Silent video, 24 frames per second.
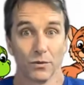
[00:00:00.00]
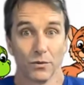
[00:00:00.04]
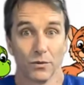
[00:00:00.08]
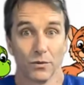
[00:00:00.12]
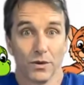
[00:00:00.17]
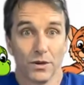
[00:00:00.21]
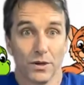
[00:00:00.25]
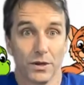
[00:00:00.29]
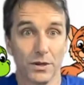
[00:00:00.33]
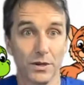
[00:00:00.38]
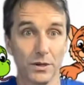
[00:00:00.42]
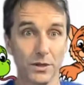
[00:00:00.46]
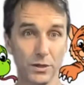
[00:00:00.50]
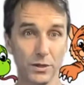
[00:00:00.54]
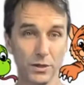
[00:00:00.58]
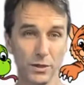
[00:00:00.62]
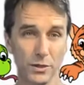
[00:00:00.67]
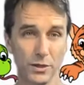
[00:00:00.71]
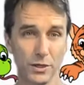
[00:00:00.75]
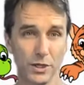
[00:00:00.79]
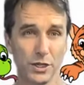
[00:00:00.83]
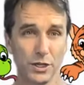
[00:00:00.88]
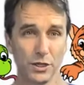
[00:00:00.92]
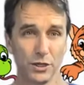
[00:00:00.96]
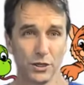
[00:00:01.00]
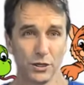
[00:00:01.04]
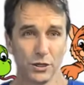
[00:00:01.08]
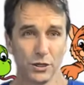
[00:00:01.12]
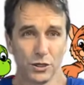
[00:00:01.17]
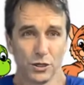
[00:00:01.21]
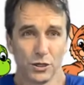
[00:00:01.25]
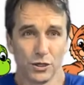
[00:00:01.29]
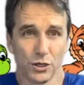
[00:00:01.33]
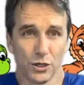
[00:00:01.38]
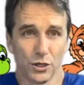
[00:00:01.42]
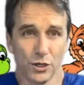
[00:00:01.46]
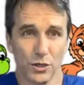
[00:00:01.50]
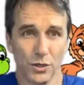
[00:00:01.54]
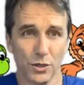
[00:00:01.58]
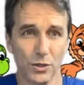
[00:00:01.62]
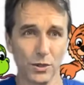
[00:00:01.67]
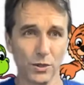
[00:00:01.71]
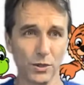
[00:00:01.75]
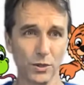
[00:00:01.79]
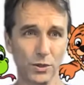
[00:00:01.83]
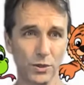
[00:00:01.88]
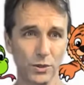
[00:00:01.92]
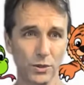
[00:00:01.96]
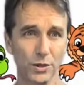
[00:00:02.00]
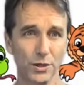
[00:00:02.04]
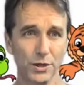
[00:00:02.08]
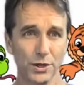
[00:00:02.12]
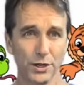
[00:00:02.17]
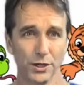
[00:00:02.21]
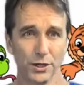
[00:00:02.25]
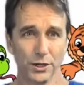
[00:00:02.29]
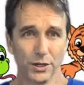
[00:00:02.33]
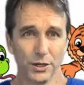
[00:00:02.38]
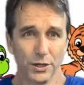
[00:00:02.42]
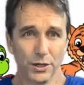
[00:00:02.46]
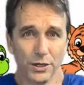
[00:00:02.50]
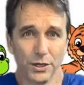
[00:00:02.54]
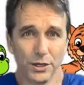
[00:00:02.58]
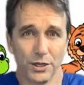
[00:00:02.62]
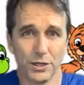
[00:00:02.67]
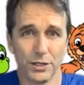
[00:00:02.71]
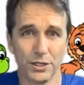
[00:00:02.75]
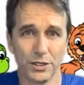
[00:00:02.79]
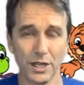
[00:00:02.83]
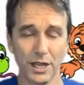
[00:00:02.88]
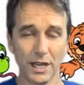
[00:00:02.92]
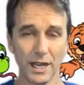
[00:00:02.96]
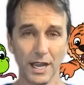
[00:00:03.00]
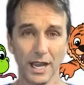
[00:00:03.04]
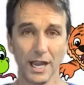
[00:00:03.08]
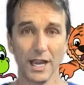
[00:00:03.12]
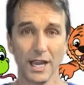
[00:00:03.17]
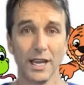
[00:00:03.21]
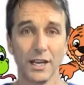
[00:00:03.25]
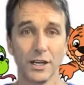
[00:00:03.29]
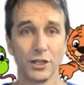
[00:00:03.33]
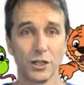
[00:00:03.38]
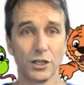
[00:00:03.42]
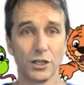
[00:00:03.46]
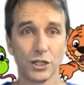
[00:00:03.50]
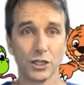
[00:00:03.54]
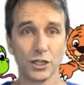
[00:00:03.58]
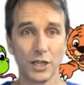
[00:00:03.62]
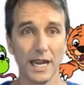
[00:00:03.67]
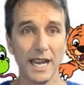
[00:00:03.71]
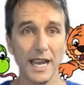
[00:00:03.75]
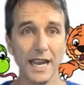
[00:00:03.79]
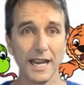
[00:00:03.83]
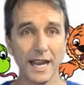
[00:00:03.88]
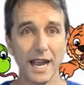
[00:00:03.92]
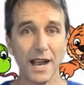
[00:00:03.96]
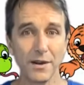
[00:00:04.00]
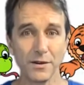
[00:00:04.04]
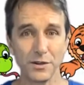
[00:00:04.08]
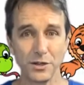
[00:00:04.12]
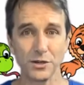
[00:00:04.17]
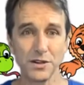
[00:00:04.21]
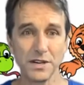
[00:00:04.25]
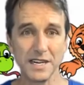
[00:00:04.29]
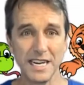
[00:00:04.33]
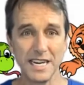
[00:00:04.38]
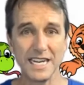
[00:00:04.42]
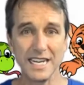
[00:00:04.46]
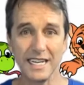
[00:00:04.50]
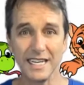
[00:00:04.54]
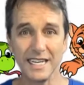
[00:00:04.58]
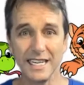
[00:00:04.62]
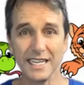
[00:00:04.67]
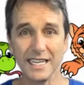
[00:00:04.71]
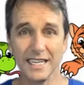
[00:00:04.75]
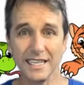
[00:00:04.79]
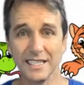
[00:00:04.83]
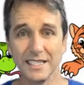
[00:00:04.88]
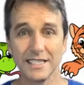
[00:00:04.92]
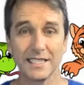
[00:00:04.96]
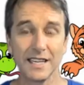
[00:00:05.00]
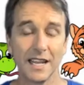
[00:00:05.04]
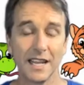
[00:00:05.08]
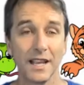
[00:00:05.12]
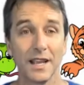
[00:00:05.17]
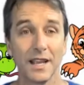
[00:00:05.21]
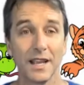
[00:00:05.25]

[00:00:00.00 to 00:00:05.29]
Roll your shoulders. Shake out your knees.